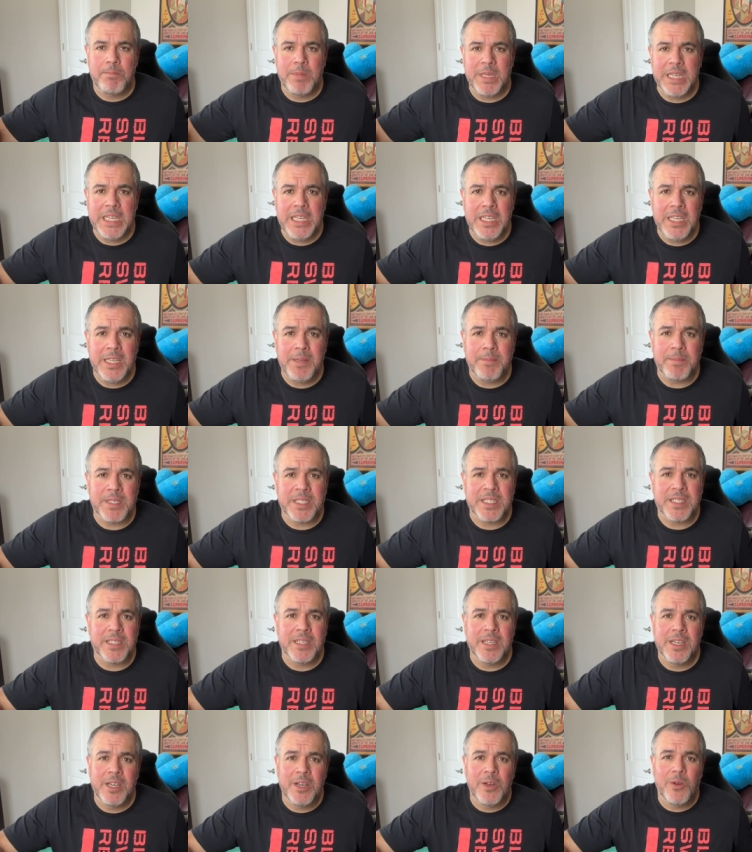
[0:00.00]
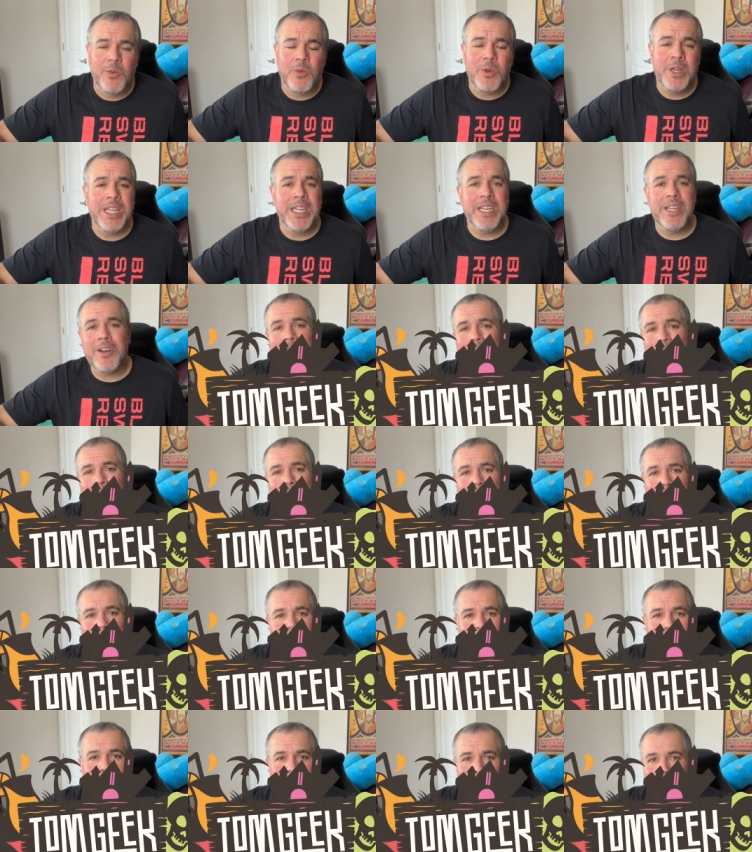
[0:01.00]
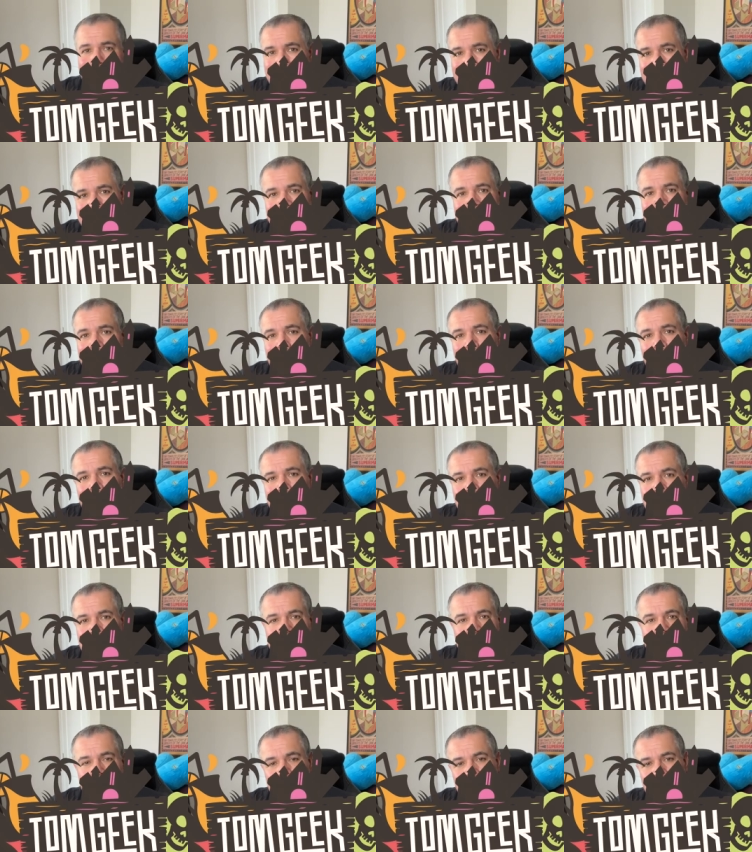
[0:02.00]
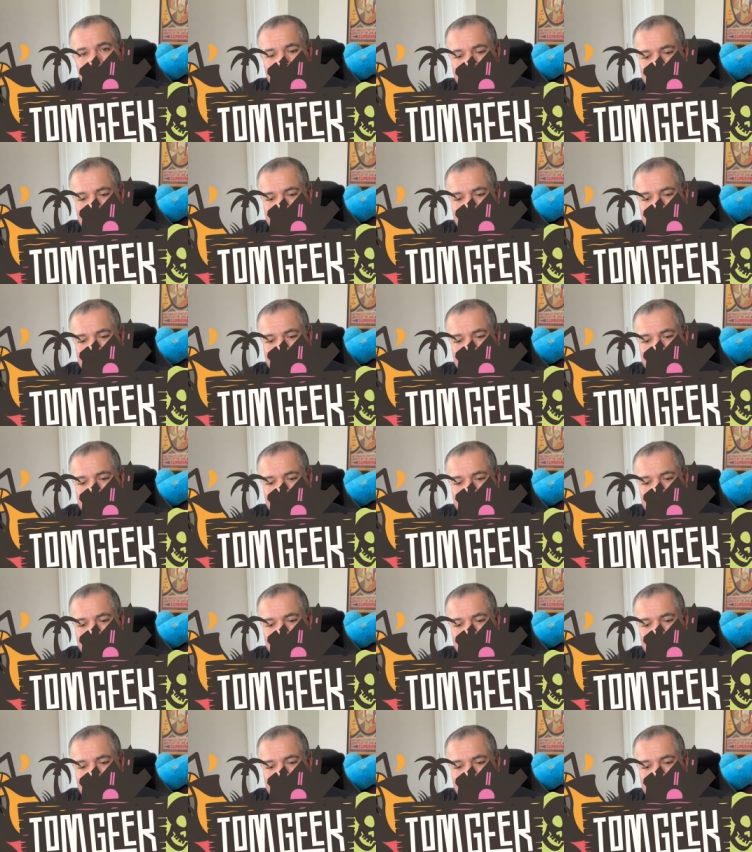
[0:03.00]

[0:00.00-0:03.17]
peeps we are back from star wars